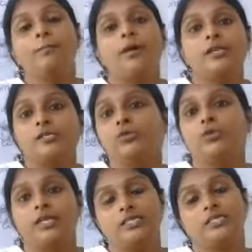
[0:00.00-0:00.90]

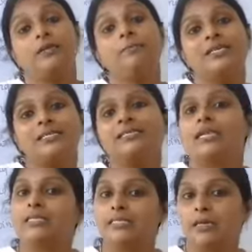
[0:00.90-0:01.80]
Monsoon is the best
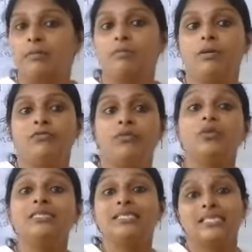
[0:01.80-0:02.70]
example
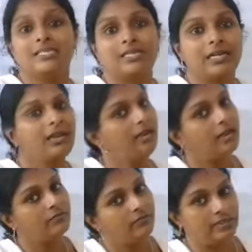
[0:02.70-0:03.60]
for
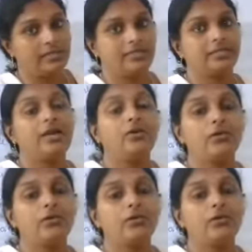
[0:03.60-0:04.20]
seasonal wind.